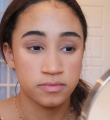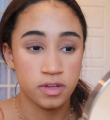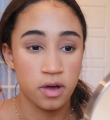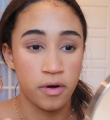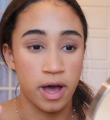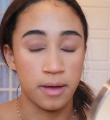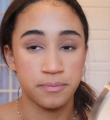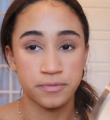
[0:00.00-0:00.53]

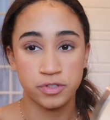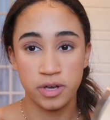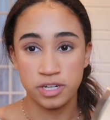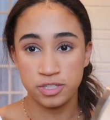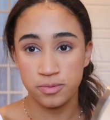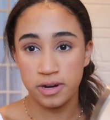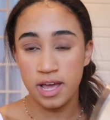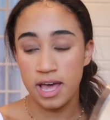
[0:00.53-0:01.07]
Okay, so I
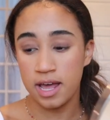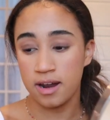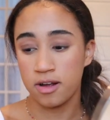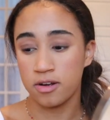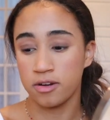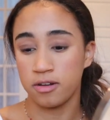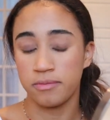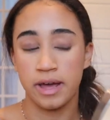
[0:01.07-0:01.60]
just went ahead and
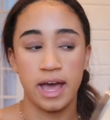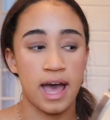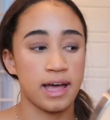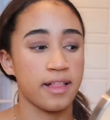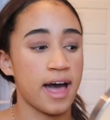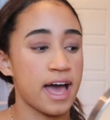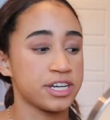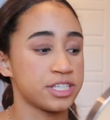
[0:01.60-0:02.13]
curled my
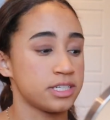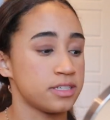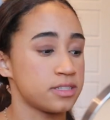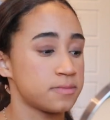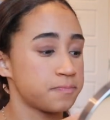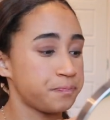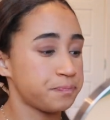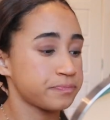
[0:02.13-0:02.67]
eyelashes.